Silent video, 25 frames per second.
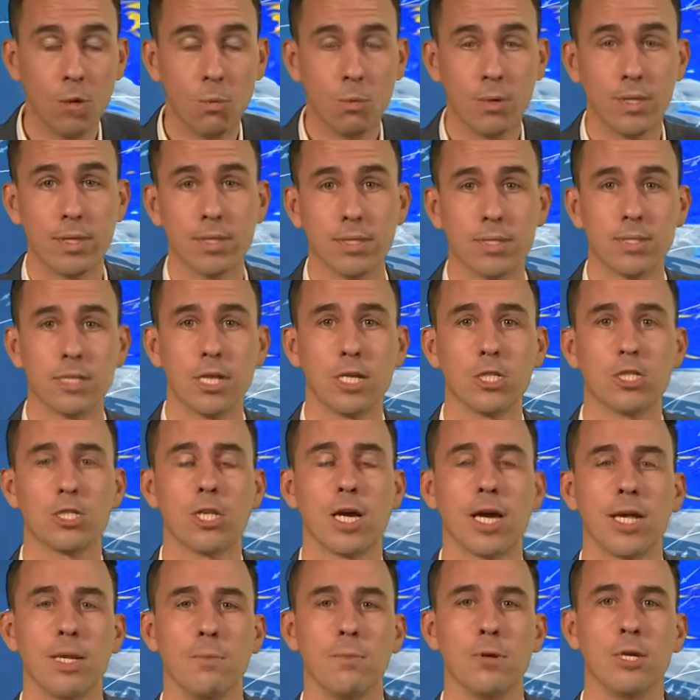with the
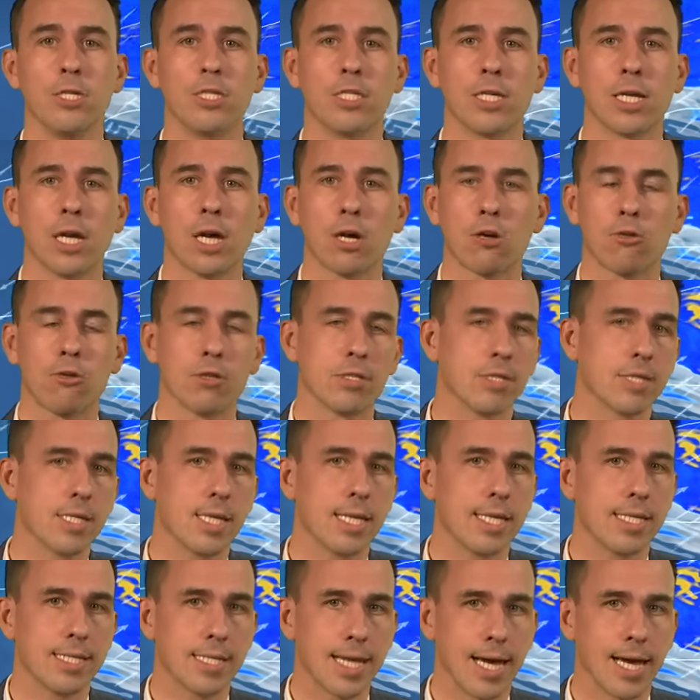sunshine emerging across
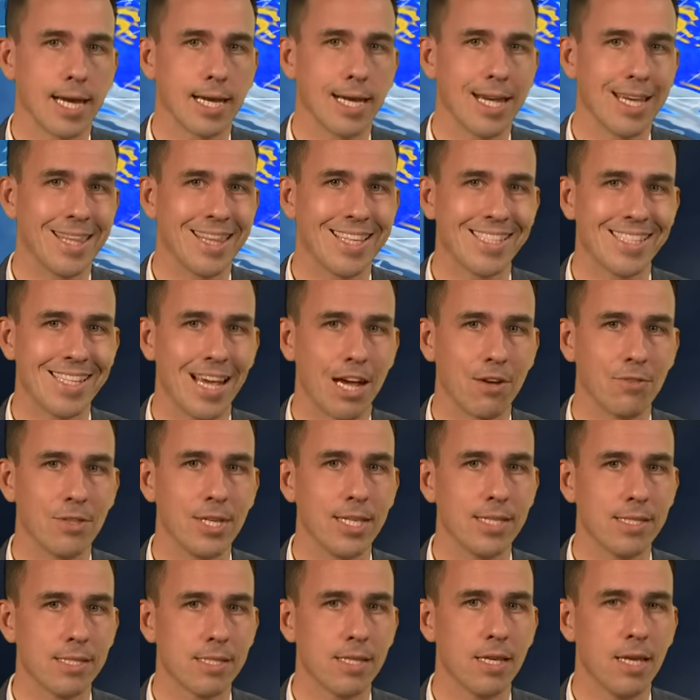East Anglia and the
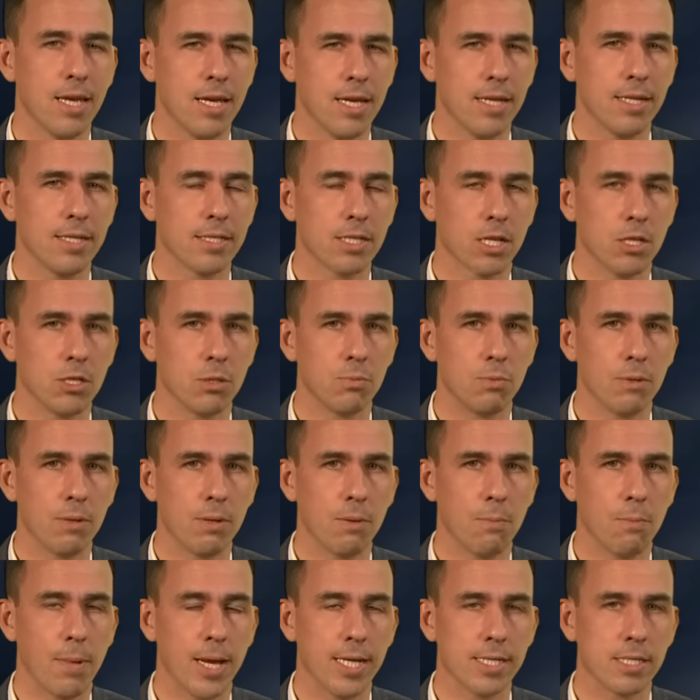southeast, it's going to be
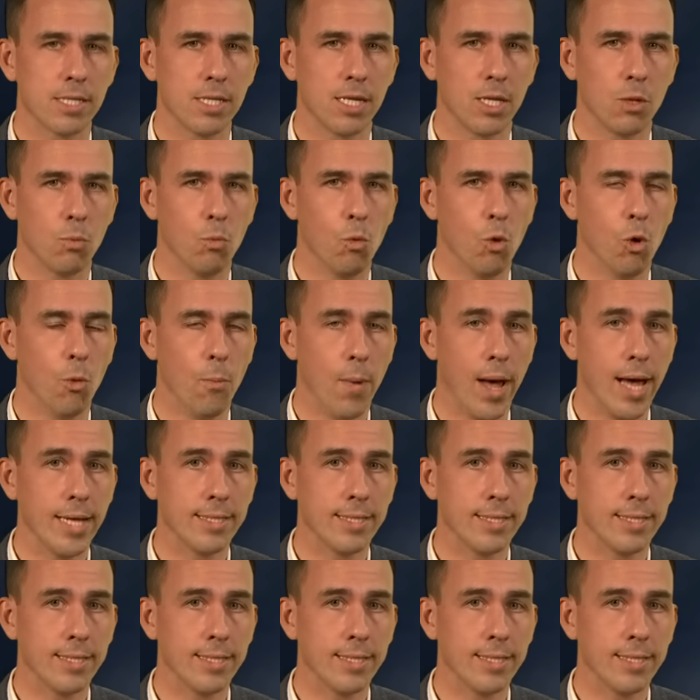pleasantly warm.